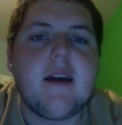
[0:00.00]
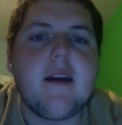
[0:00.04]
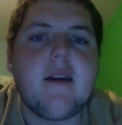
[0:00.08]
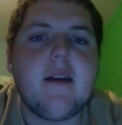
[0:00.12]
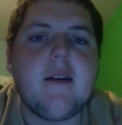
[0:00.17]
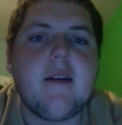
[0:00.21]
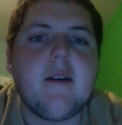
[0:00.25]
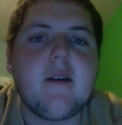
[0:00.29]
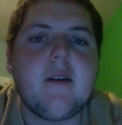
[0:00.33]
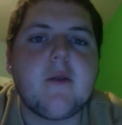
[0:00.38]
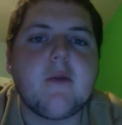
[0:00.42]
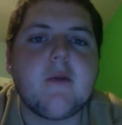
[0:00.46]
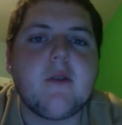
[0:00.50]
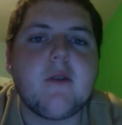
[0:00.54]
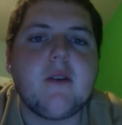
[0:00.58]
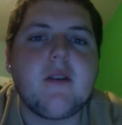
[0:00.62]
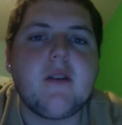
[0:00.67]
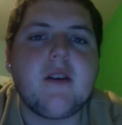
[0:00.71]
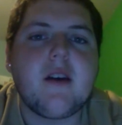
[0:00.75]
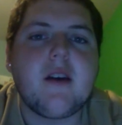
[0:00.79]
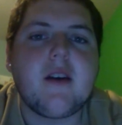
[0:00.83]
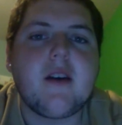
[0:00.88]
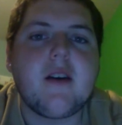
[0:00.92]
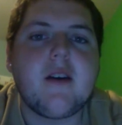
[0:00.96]
I
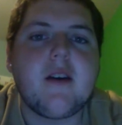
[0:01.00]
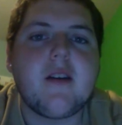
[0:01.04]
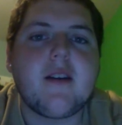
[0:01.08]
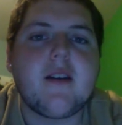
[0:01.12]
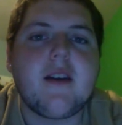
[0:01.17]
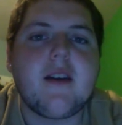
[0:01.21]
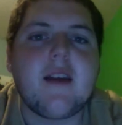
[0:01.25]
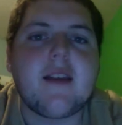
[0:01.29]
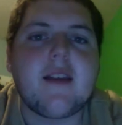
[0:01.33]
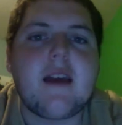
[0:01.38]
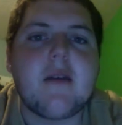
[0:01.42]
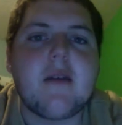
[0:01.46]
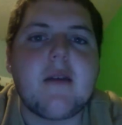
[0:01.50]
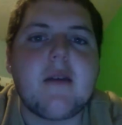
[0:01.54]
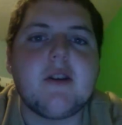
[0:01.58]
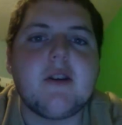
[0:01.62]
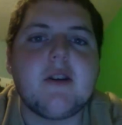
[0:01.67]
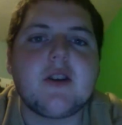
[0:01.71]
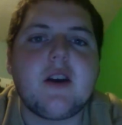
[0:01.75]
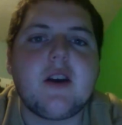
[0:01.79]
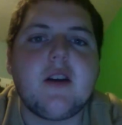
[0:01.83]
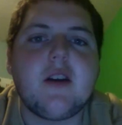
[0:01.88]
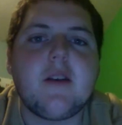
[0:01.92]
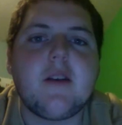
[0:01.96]
really couldn't get that
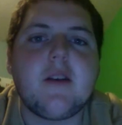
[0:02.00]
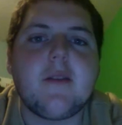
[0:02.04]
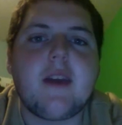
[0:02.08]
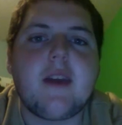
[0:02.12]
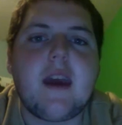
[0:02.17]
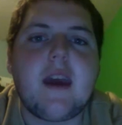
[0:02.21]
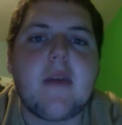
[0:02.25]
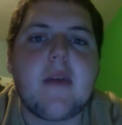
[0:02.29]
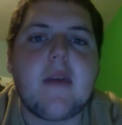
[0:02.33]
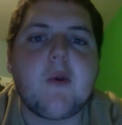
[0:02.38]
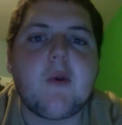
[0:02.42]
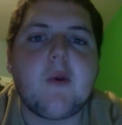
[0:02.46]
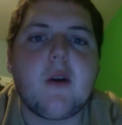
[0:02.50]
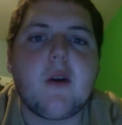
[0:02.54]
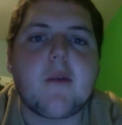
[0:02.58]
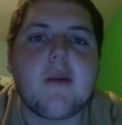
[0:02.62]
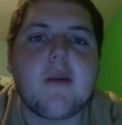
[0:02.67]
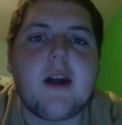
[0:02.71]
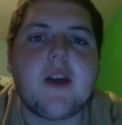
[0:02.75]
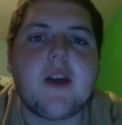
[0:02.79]
much good of camera work, but I